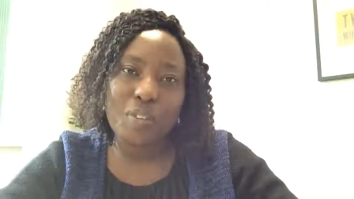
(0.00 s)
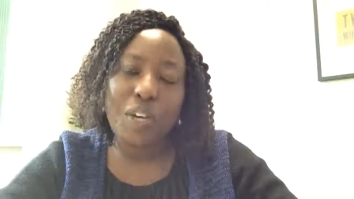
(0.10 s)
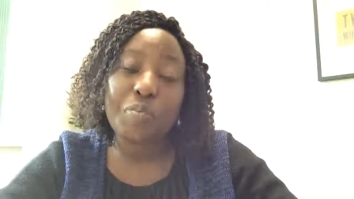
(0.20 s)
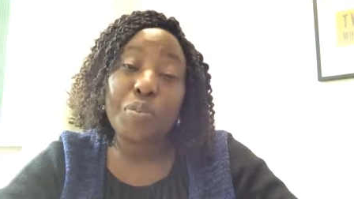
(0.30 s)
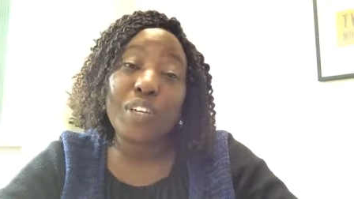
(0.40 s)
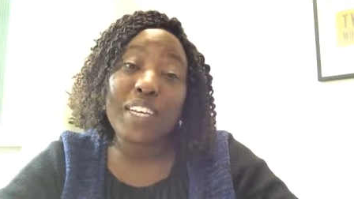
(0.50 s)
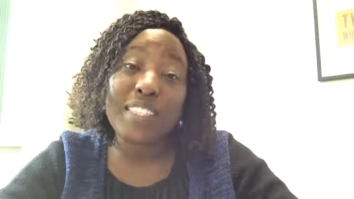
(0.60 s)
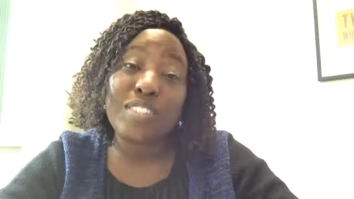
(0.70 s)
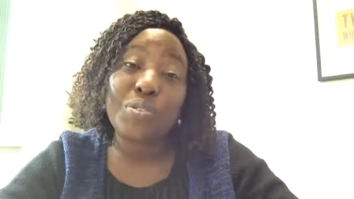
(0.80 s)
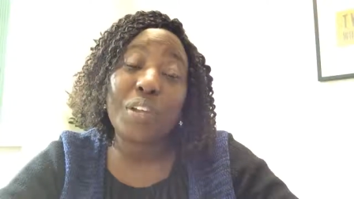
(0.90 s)
What products
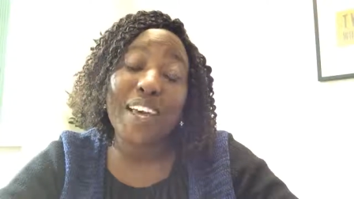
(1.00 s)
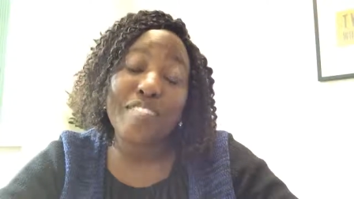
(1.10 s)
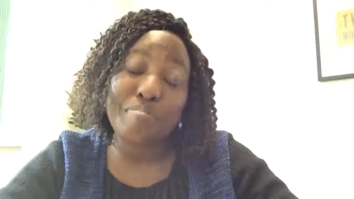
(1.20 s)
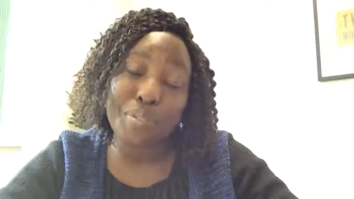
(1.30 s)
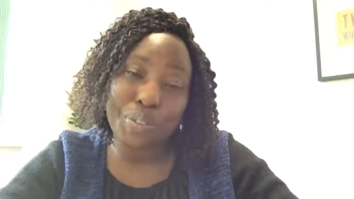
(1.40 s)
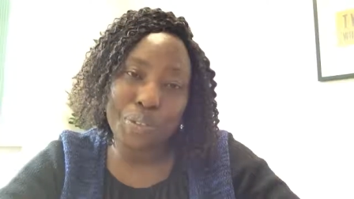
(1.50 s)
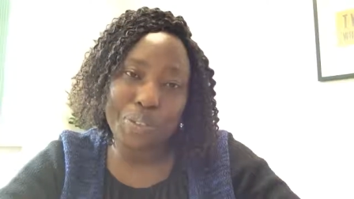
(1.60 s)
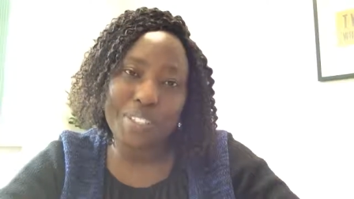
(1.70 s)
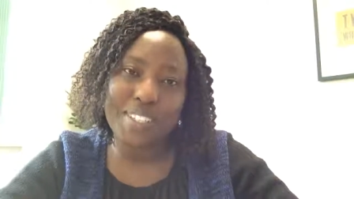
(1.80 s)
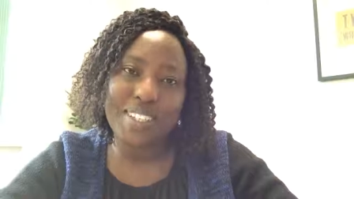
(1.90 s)
has your life
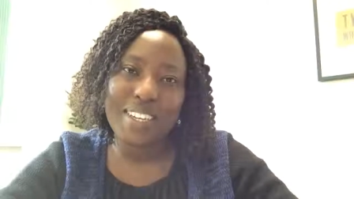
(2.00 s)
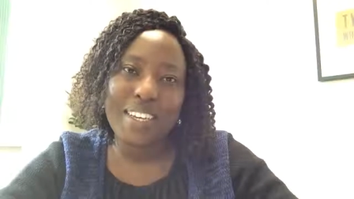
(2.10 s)
produced?